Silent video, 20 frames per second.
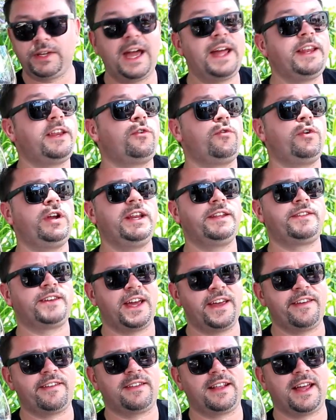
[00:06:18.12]
and it really
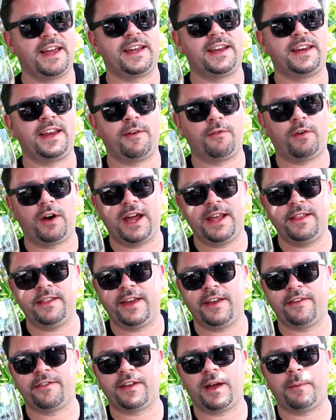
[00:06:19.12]
tastes like a
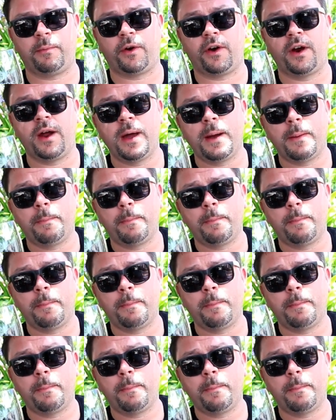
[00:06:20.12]
never-ending summer.